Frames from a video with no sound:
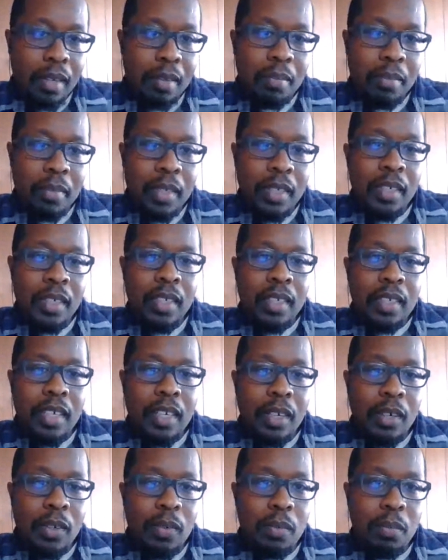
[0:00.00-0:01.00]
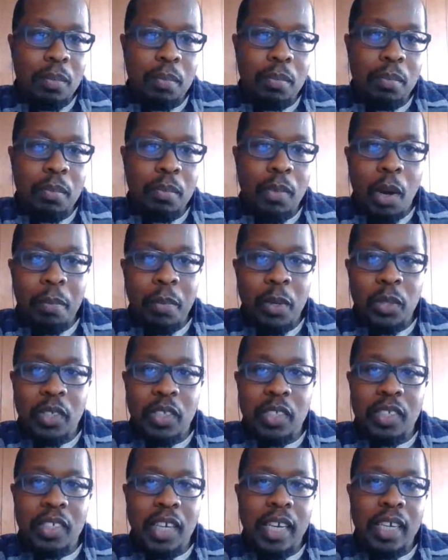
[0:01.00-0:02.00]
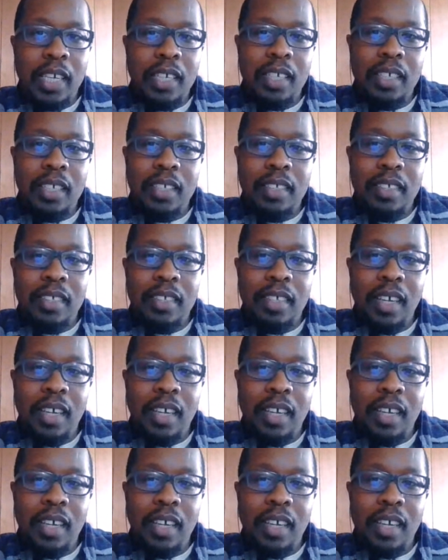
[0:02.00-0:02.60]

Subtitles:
Um, you know, almost as like